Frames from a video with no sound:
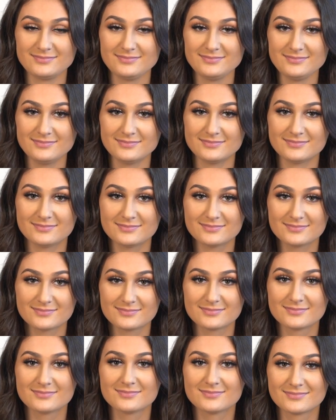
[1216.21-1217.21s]

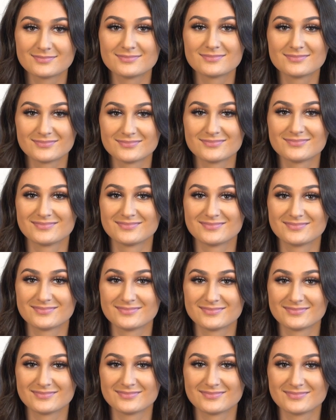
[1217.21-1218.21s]

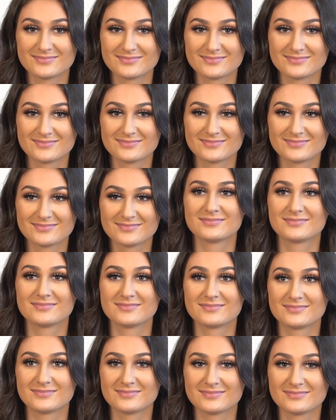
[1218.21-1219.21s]

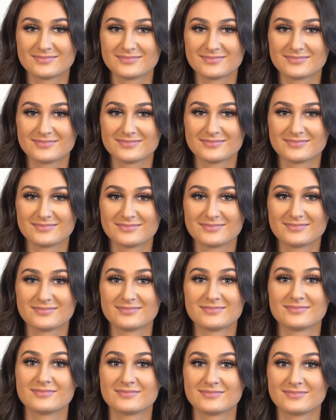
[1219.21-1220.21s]

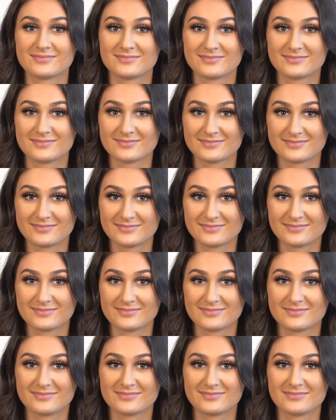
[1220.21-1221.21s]

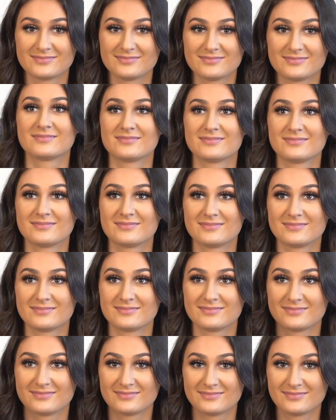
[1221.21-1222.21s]

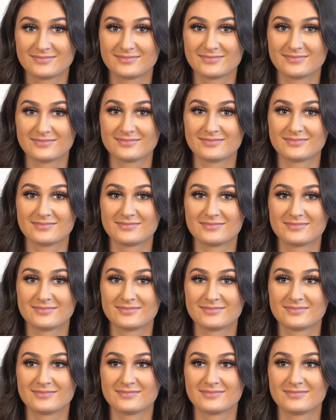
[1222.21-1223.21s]

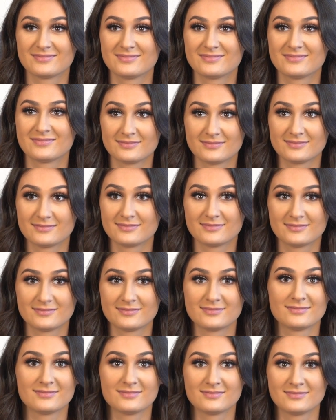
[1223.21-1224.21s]
This person isn't speaking.